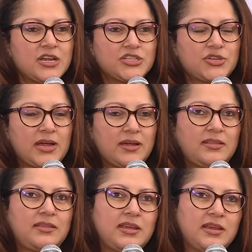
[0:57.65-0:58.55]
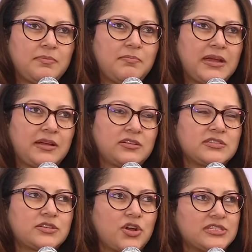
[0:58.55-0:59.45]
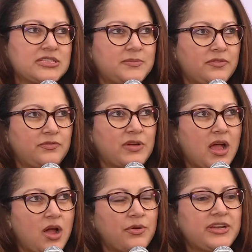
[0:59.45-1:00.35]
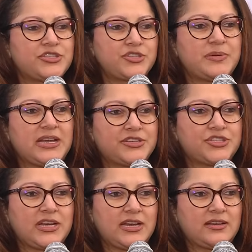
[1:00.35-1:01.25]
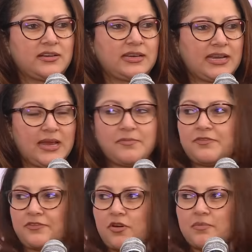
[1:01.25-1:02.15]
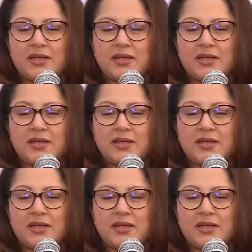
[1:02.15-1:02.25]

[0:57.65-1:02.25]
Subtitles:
So I think my concept of how kids should be educated came from